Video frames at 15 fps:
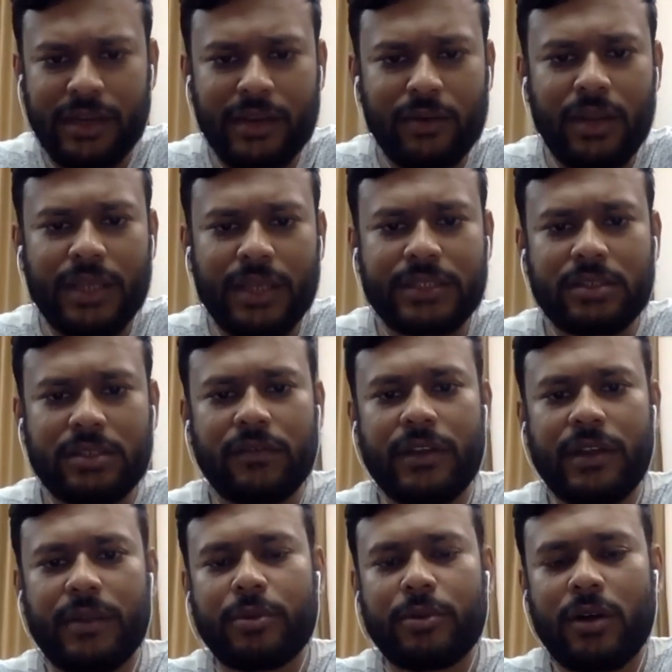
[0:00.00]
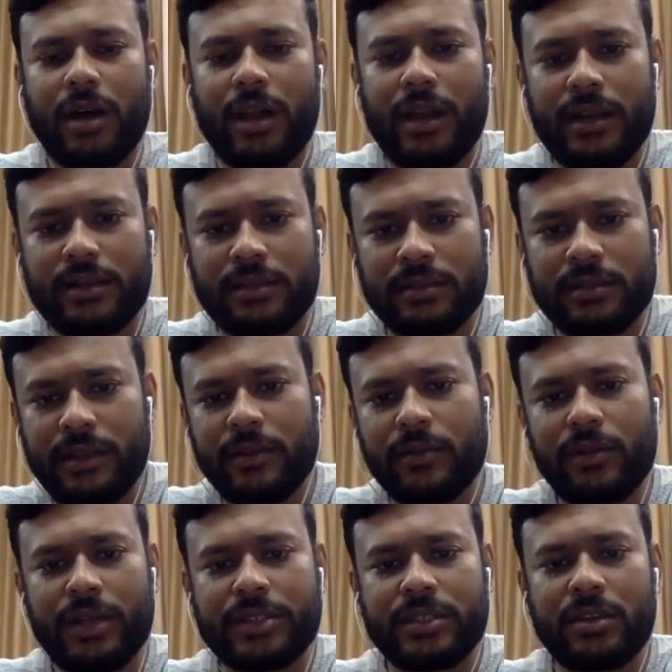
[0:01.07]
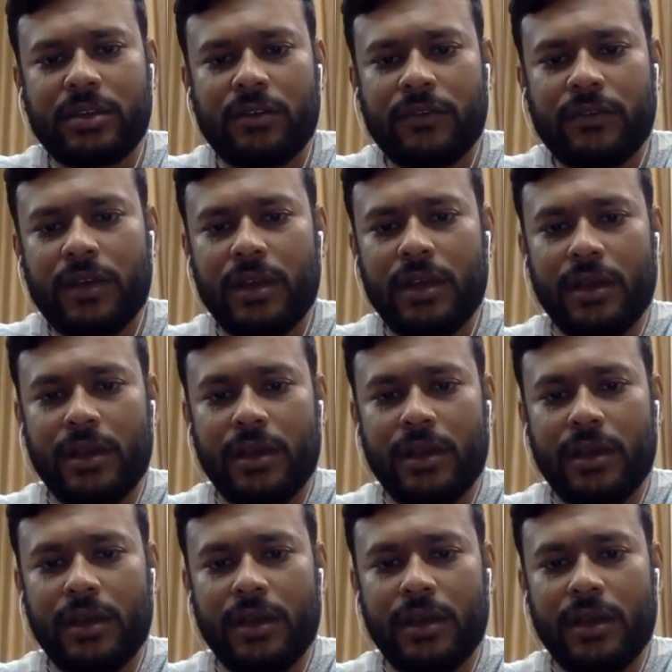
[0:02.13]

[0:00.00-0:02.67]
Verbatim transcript: regulation of cryptocurrencies, regulation of